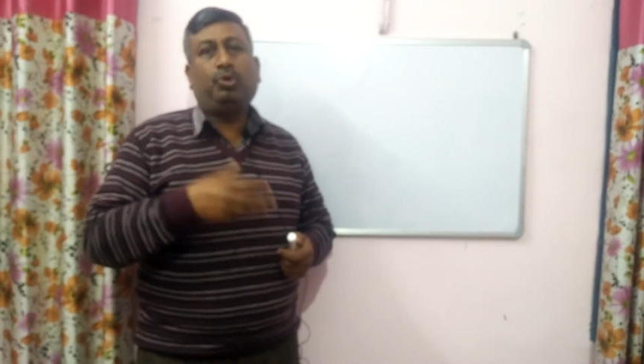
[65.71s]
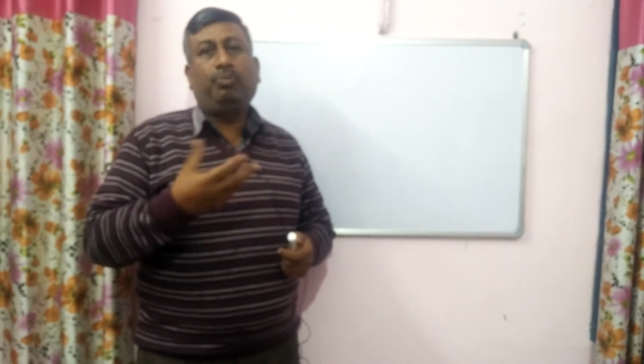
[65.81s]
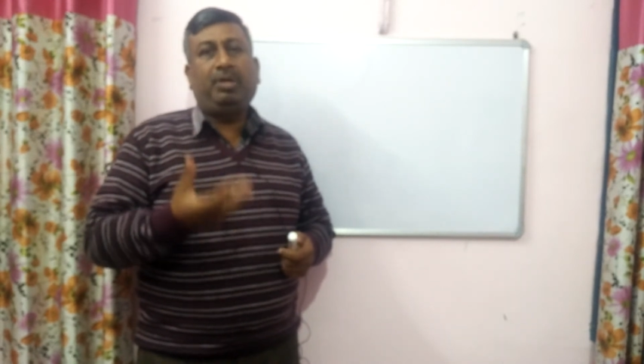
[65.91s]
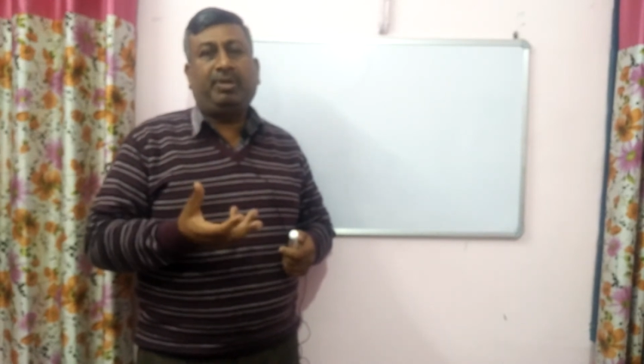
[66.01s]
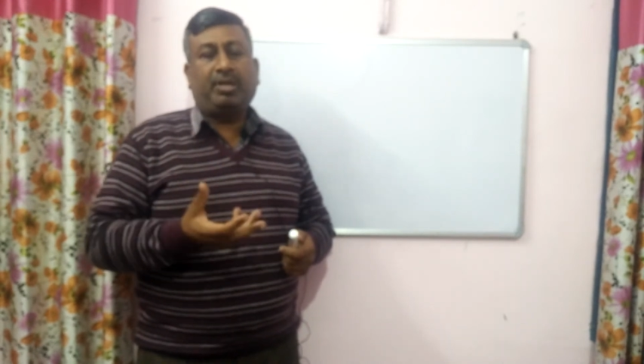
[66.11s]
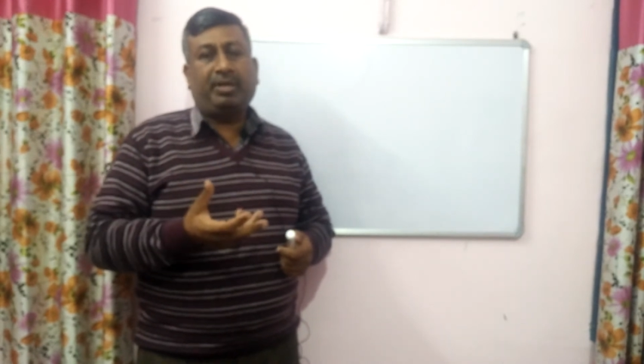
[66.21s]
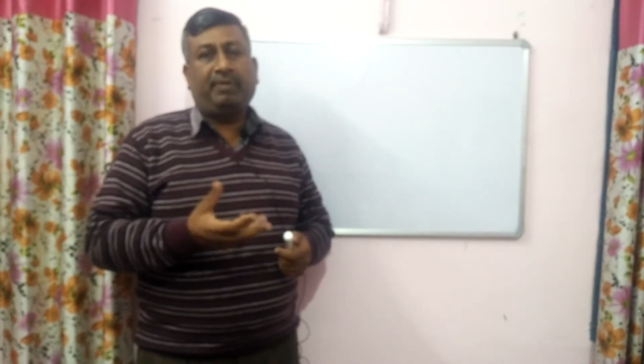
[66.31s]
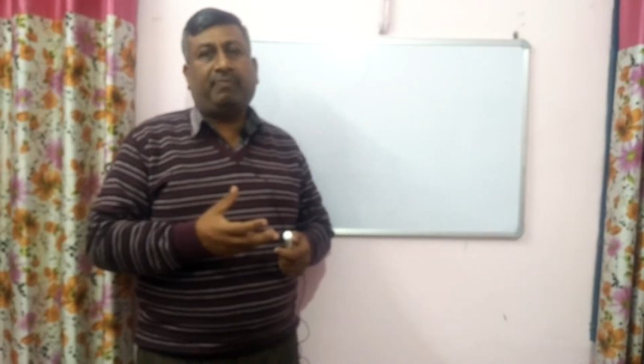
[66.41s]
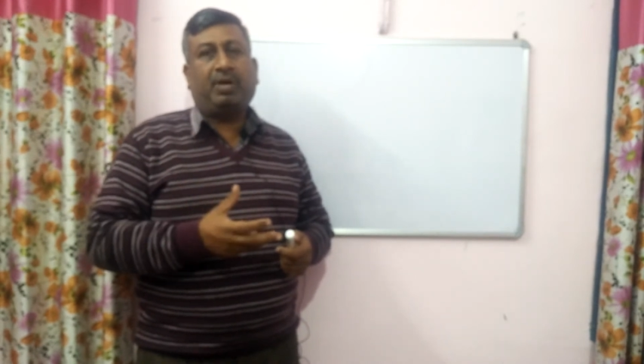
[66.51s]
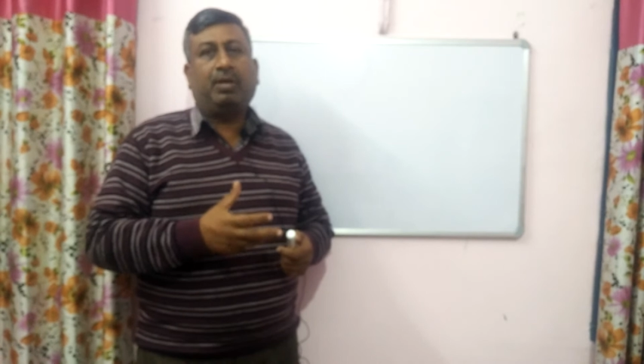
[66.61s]
2 millimeter
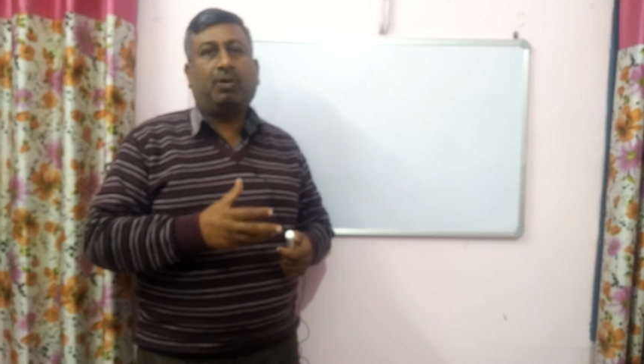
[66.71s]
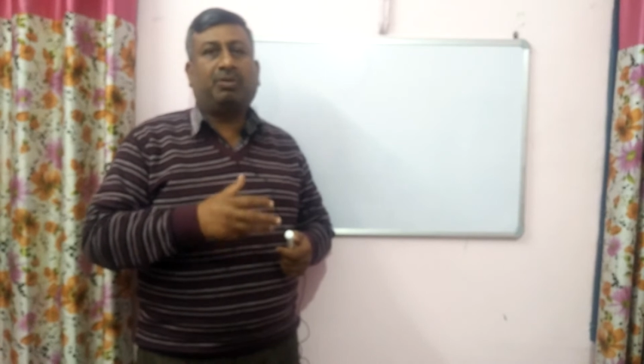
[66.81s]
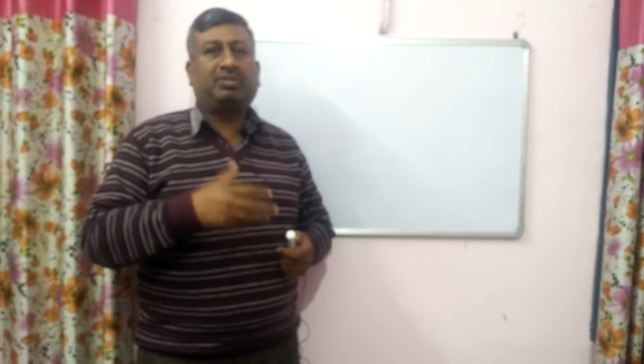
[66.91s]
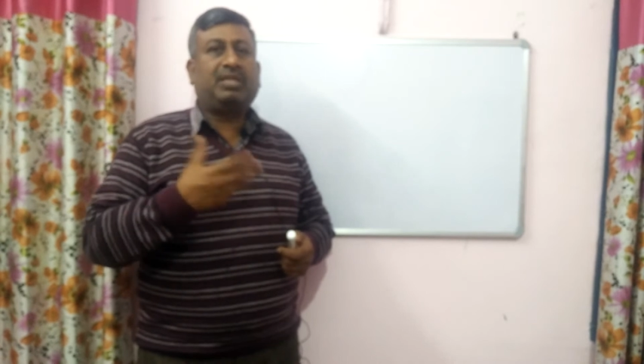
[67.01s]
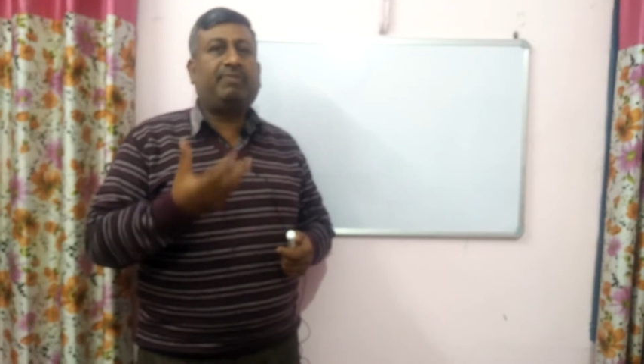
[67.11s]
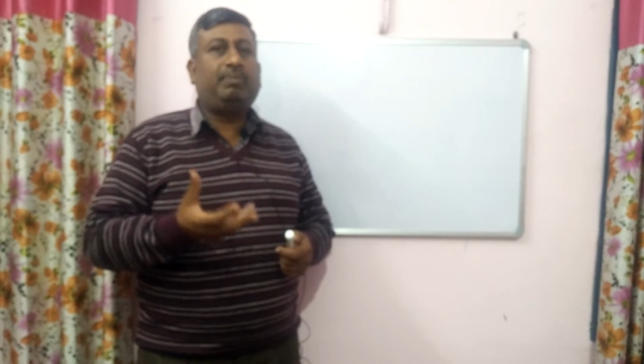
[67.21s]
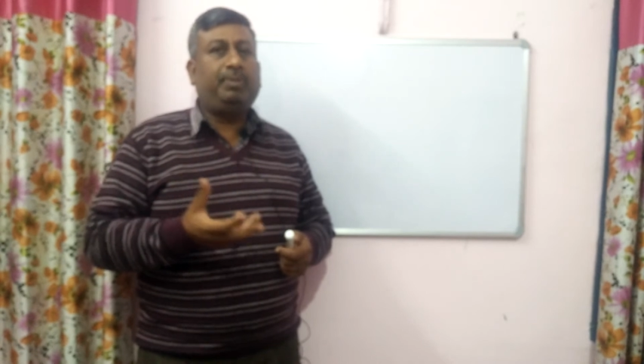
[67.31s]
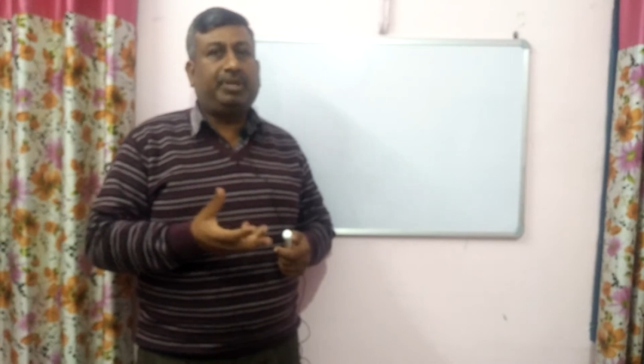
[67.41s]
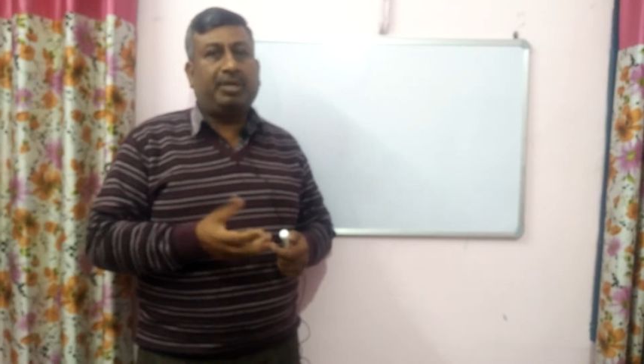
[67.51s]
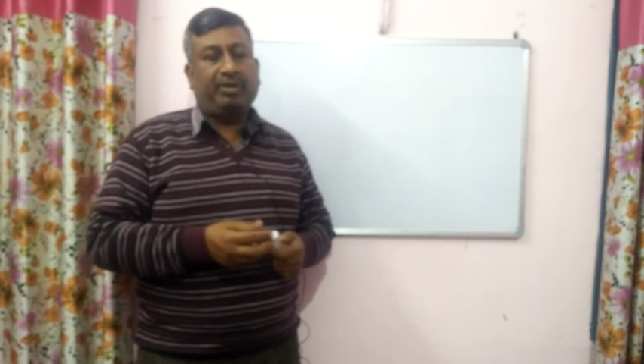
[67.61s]
rainfall or 7
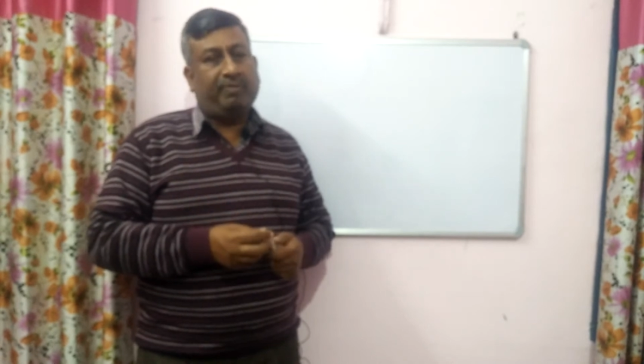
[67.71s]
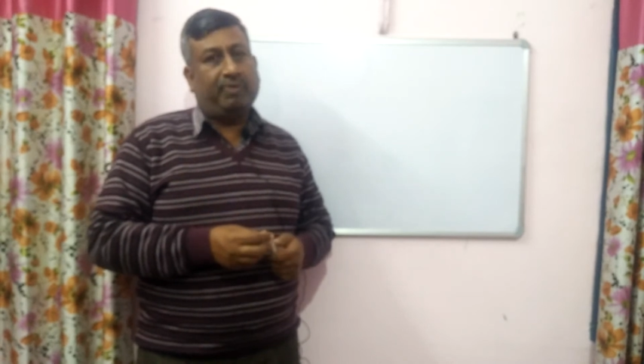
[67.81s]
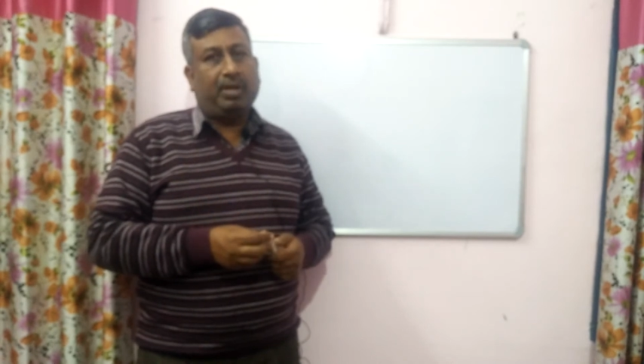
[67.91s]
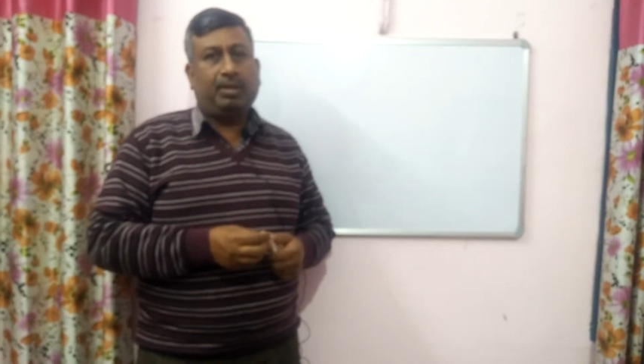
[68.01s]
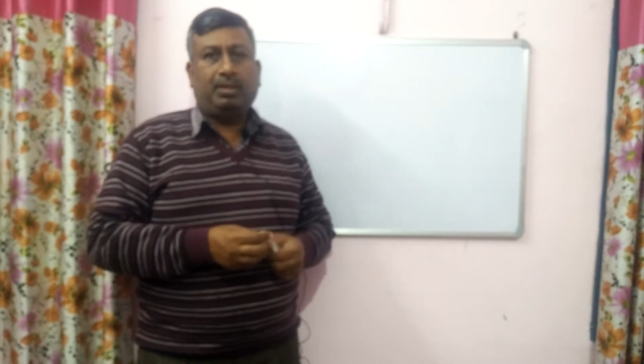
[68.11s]
millimeter rainfall.